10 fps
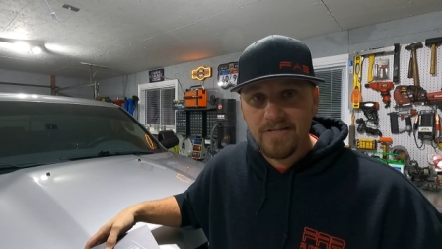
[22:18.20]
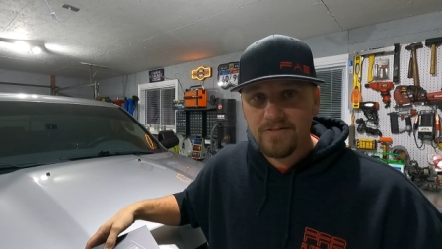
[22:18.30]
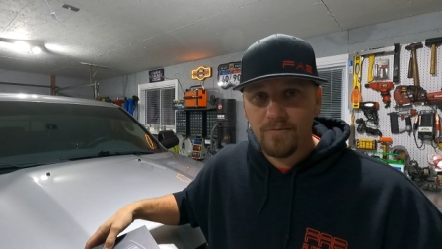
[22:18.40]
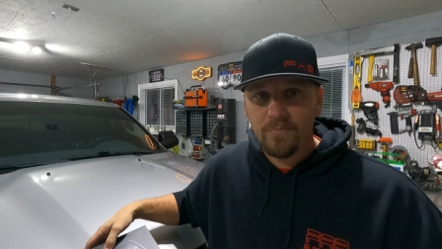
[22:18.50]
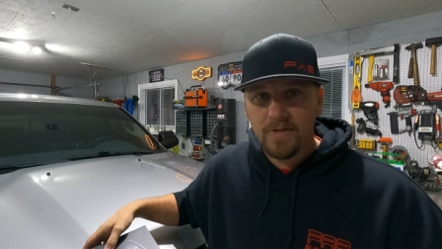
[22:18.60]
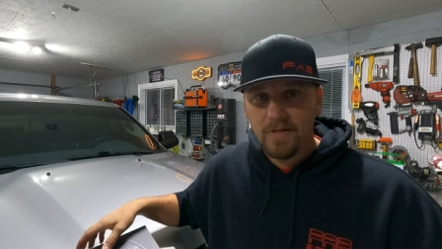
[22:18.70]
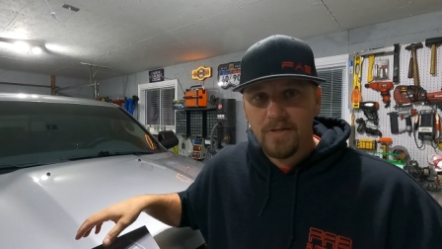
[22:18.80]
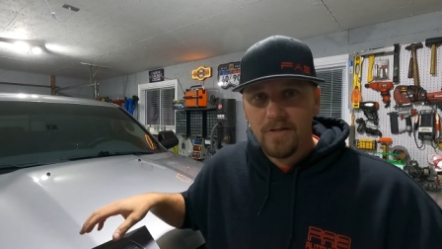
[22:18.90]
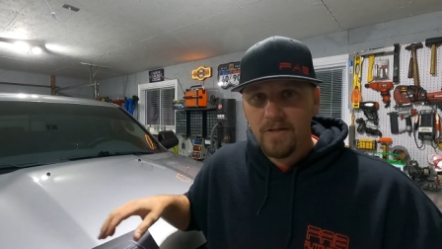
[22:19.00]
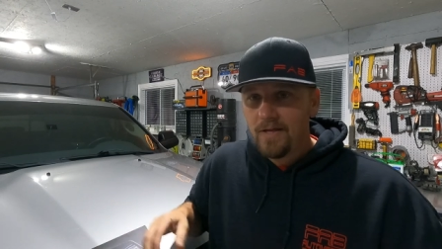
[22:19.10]
system.
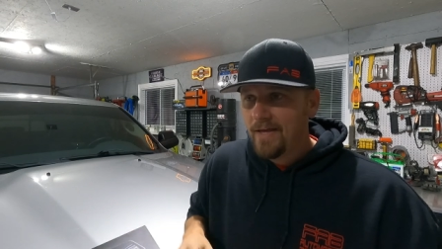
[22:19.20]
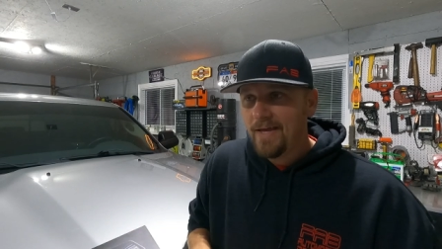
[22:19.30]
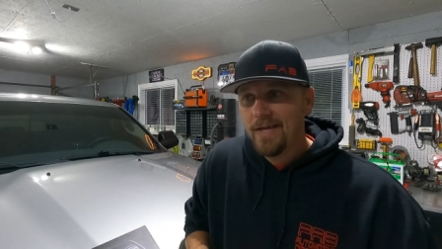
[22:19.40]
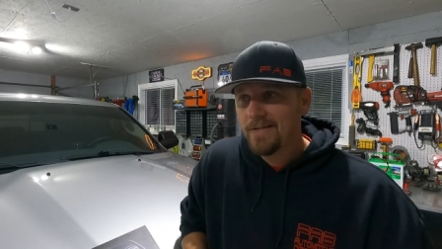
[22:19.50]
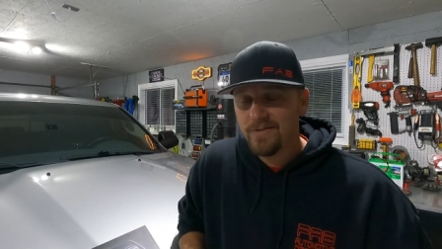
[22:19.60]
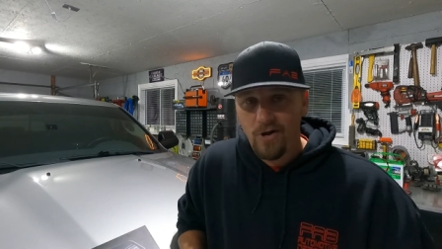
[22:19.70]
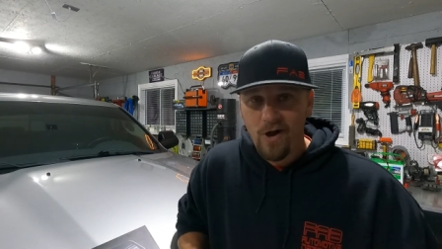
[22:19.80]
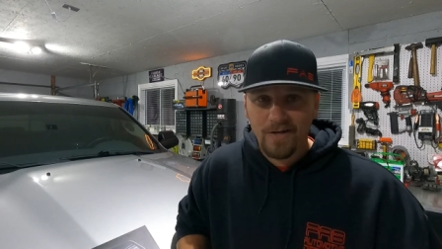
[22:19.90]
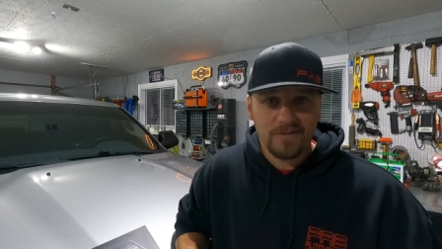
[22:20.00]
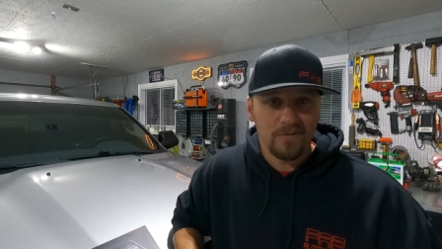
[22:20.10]
It is
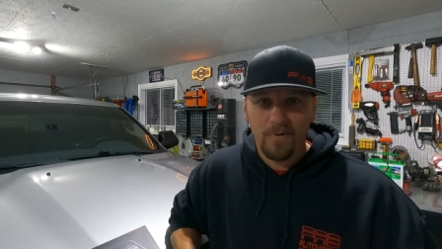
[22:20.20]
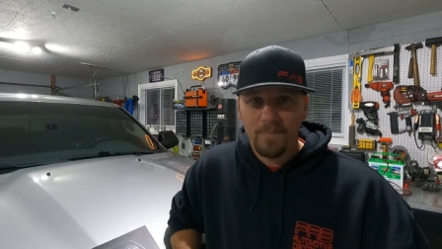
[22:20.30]
awesome.